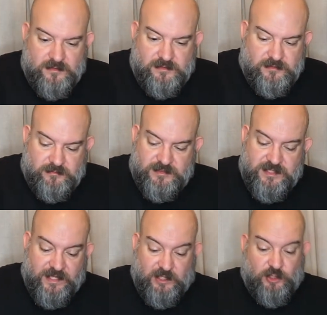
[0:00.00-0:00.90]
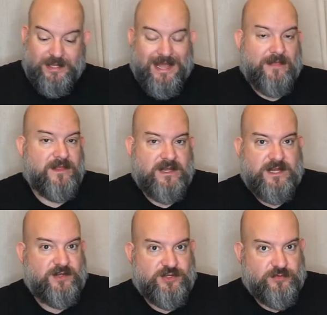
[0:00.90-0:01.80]
Let's take a look at the
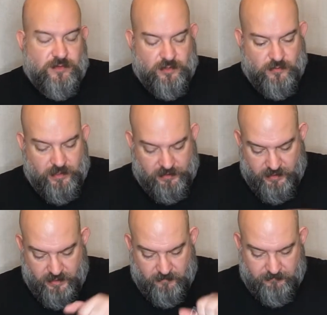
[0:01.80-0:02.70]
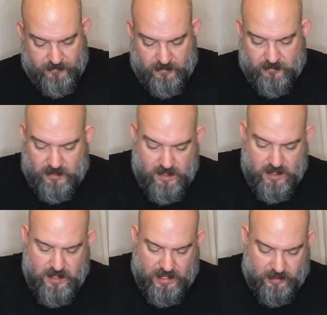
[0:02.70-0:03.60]
Ninja real quickly here.
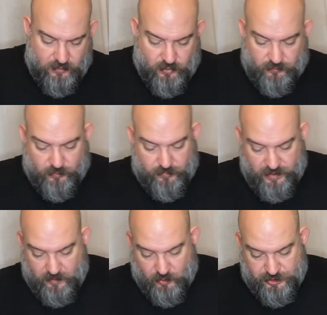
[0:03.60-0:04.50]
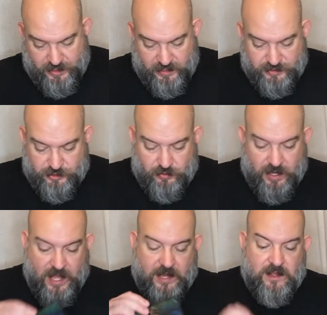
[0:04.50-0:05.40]
I don't know if it'll be any more challenging or
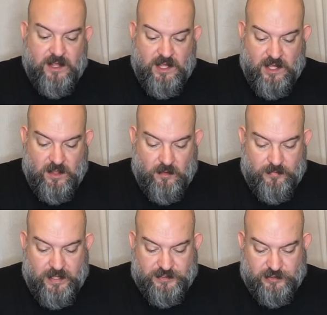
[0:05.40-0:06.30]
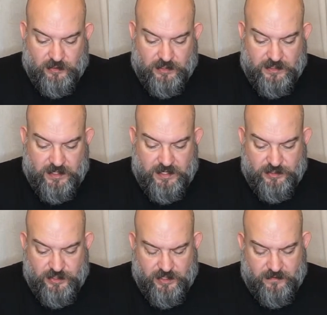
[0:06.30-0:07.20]
not. Yes, you look at the
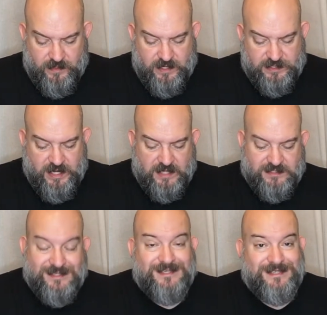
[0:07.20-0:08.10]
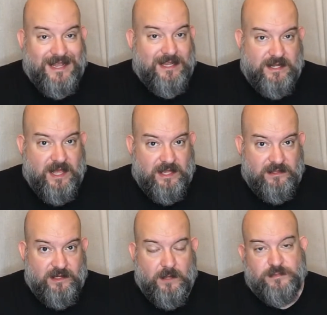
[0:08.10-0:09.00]
Ninja has the 2nd die
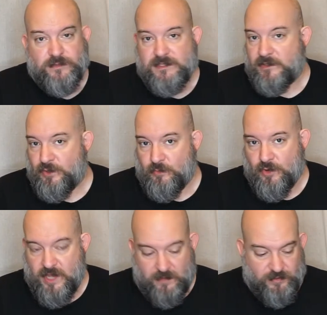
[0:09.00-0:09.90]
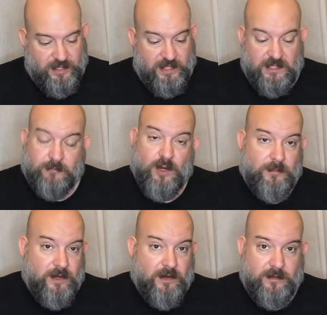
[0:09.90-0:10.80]
lit up. So he's a little more complicated than
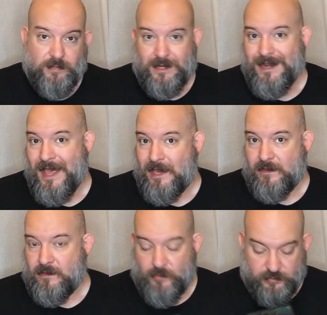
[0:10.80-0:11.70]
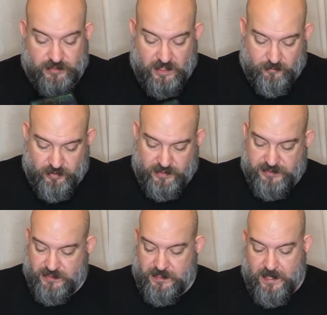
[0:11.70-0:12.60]
Barbarian, but not the most complex
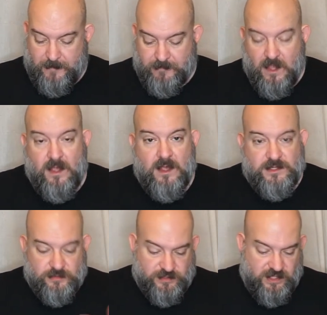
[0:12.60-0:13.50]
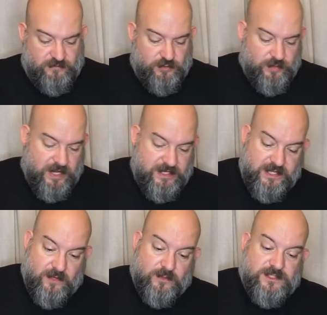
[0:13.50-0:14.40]
in the game. So this gives you an
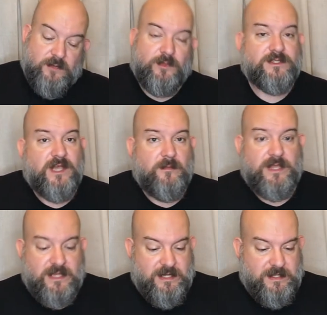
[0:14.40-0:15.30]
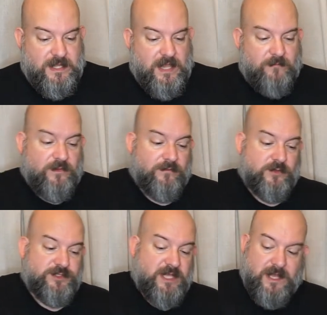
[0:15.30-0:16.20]
idea when someone's coming into the game for the
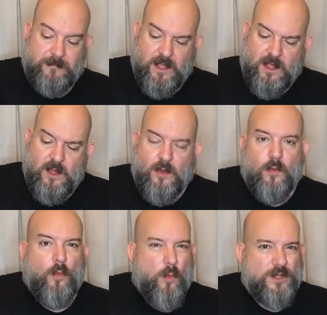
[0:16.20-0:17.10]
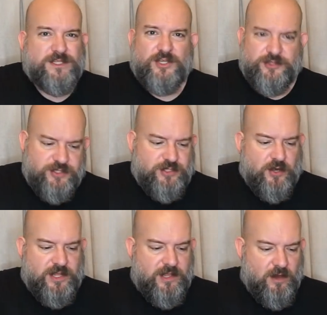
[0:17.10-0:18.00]
first time what's a good
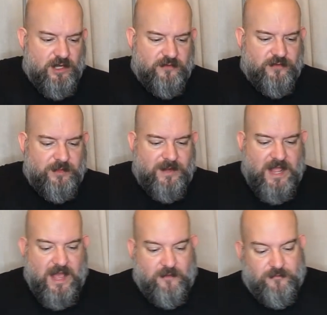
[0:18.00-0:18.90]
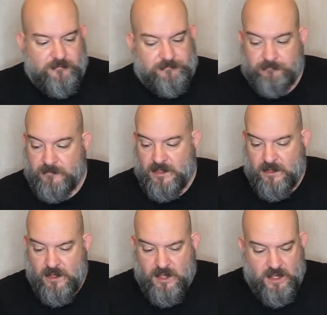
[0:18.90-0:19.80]
starting character for them to have.
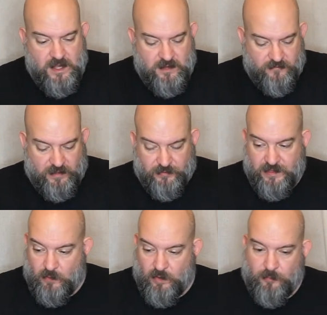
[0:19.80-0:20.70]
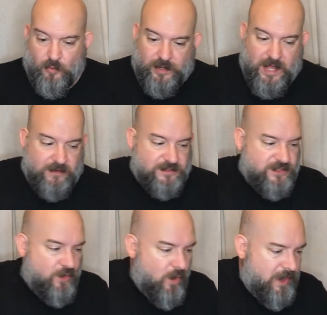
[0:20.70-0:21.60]
Final thing to point out is
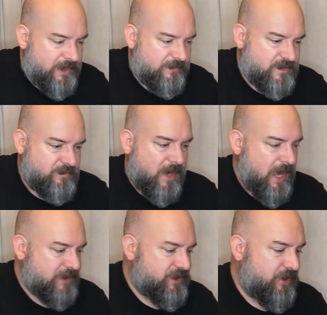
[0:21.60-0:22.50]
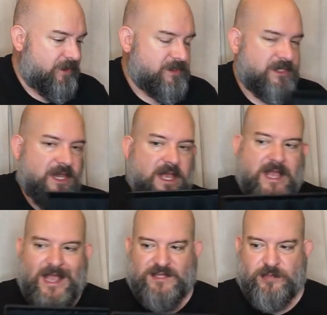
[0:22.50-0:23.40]
the quality of this box. Notice
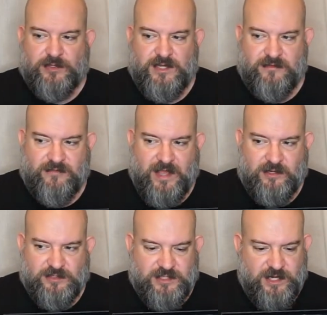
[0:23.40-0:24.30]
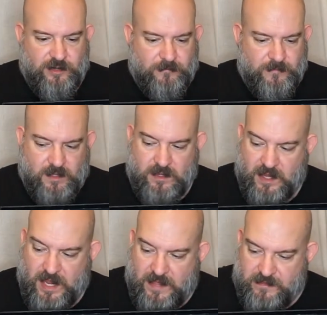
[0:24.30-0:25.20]
it has built-in dividers in here,
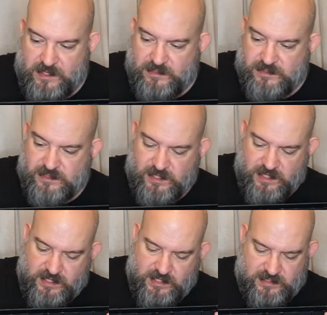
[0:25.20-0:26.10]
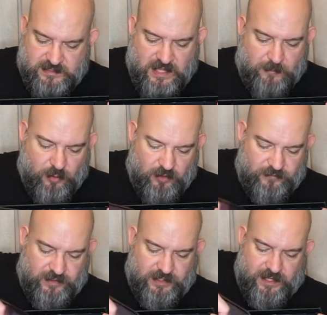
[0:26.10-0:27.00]
and these slot
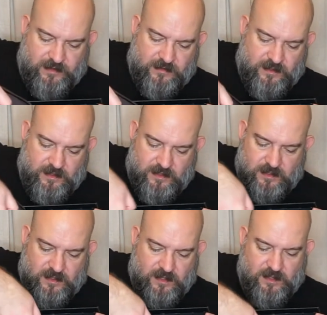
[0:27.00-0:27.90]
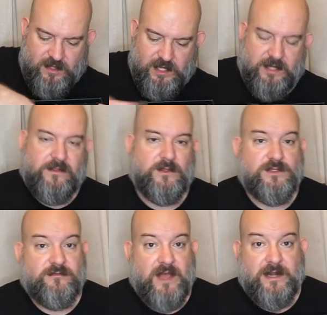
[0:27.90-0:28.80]
perfectly into those
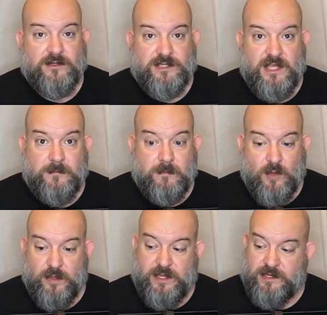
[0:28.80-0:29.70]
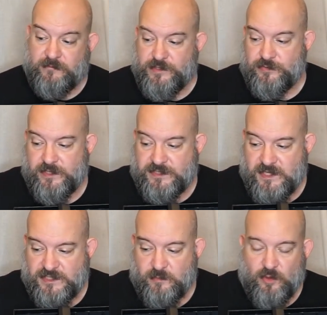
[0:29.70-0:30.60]
dividers to keep them all individually
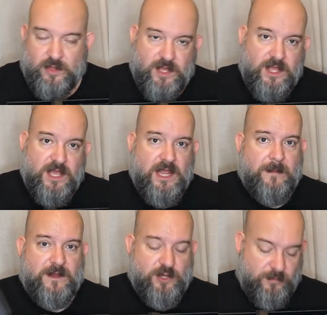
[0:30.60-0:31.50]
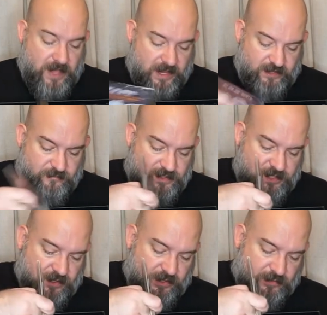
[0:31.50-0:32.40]
accessible. And then your packet of
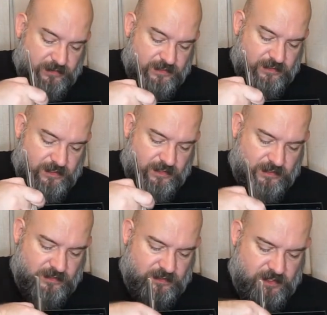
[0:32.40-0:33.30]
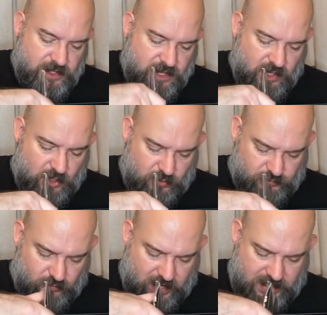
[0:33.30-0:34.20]
materials goes
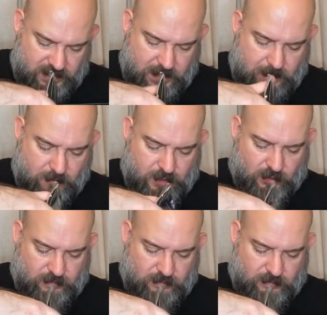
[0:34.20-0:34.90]
right in the middle,